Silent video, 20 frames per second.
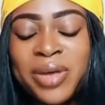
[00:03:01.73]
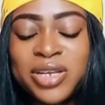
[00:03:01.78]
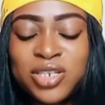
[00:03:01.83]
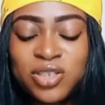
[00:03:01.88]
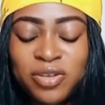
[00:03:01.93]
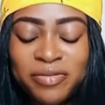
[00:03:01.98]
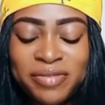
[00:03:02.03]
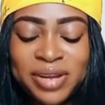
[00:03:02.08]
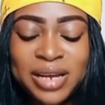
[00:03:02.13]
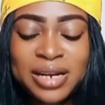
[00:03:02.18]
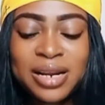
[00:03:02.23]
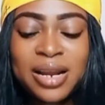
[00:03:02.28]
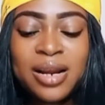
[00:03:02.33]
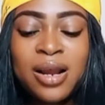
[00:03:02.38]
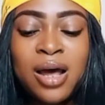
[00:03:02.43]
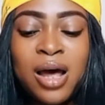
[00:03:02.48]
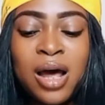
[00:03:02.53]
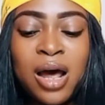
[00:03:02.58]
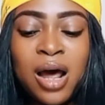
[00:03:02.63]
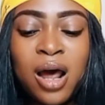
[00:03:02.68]
and stuff like that.
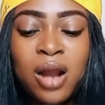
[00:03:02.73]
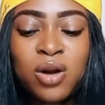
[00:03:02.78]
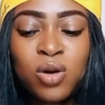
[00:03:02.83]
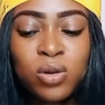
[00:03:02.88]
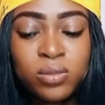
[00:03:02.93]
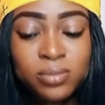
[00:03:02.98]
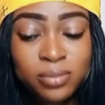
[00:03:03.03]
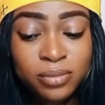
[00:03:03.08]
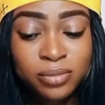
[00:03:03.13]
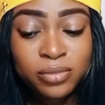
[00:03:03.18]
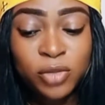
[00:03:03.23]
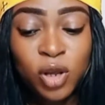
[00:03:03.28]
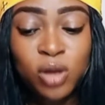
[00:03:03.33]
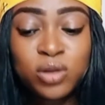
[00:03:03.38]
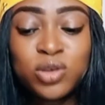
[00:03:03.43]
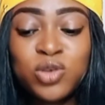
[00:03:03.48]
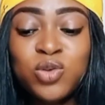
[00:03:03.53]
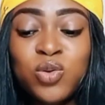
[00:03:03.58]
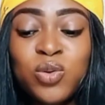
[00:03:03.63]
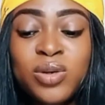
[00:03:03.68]
And
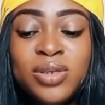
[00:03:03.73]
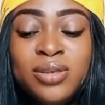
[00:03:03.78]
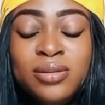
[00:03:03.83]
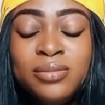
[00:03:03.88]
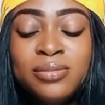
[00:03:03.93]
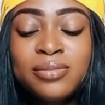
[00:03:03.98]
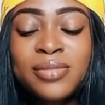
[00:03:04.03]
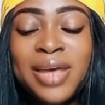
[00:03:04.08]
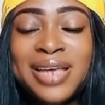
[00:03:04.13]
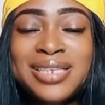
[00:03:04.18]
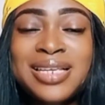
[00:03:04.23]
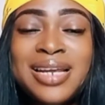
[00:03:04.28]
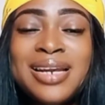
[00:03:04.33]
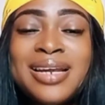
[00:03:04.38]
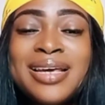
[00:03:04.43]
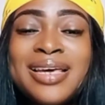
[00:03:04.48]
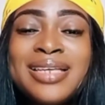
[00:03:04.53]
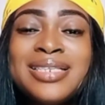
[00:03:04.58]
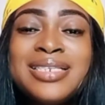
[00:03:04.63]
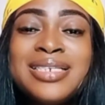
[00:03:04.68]
also, I
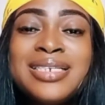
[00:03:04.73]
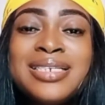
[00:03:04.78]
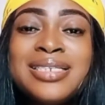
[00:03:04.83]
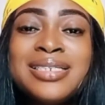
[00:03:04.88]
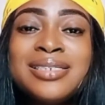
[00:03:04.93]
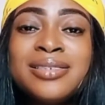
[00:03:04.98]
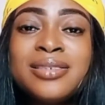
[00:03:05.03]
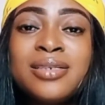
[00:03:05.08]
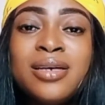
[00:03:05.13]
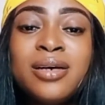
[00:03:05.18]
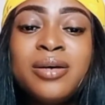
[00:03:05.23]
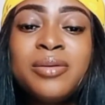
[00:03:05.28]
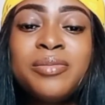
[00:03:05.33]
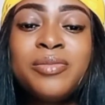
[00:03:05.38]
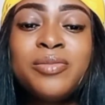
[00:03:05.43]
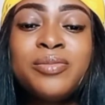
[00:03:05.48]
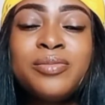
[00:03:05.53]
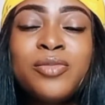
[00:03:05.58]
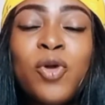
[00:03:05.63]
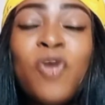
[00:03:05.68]
started getting
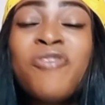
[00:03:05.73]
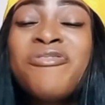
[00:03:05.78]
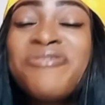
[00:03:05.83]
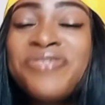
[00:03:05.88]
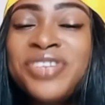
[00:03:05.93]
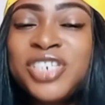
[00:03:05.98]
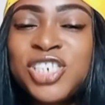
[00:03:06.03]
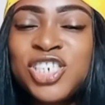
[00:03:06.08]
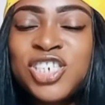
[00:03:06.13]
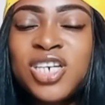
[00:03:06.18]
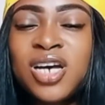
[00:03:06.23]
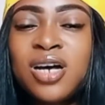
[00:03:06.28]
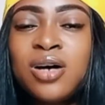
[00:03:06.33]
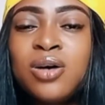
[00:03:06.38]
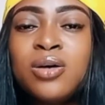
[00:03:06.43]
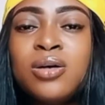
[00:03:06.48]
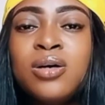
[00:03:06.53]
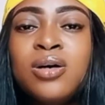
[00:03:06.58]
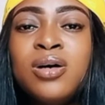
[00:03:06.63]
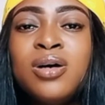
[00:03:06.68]
um,
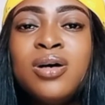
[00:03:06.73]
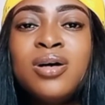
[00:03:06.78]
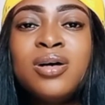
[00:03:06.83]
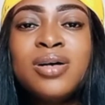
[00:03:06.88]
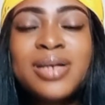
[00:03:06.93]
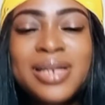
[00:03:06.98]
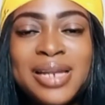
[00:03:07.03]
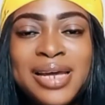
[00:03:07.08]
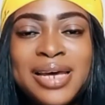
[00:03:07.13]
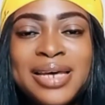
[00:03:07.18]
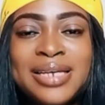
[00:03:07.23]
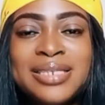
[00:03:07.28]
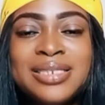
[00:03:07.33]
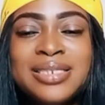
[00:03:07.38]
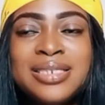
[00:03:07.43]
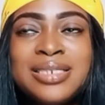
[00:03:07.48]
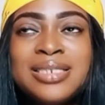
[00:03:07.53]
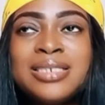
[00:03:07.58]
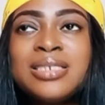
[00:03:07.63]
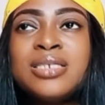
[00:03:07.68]
official
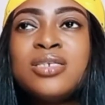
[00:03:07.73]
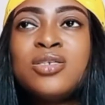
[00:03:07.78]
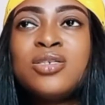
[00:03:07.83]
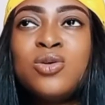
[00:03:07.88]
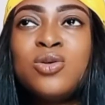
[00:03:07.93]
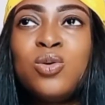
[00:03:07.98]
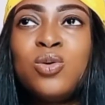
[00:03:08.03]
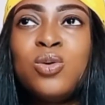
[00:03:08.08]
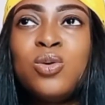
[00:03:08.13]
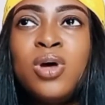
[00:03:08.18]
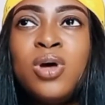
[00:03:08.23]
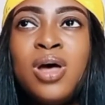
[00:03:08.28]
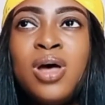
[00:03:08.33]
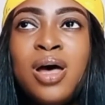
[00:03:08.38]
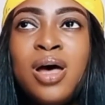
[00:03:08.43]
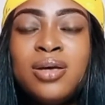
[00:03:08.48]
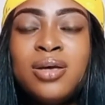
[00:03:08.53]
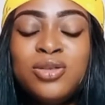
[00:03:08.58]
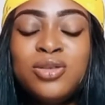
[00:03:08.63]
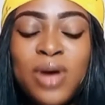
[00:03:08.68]
clients. So,
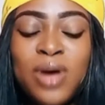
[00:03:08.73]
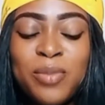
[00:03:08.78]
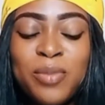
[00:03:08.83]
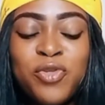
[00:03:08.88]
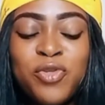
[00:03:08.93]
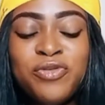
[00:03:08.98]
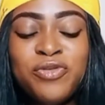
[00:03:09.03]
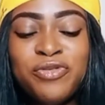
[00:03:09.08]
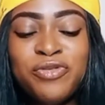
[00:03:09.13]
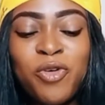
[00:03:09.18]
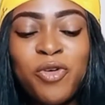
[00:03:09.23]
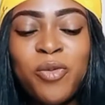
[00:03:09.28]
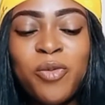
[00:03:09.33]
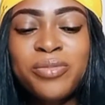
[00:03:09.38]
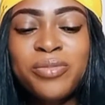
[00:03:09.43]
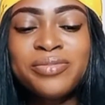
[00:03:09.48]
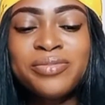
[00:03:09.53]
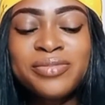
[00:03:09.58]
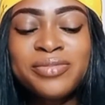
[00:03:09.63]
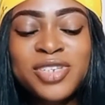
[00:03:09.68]
you know, I moved
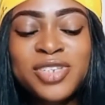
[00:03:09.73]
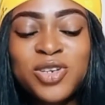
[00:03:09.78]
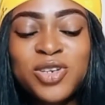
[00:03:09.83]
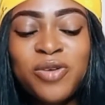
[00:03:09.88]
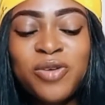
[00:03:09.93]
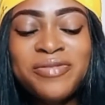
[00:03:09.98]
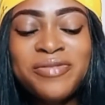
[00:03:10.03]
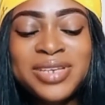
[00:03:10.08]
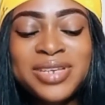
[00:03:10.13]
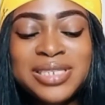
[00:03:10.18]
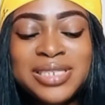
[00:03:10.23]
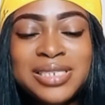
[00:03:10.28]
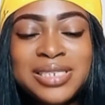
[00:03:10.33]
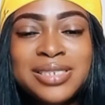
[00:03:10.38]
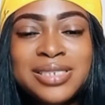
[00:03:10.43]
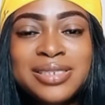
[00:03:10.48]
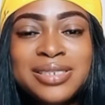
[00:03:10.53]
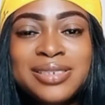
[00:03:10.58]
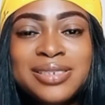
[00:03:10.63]
from solving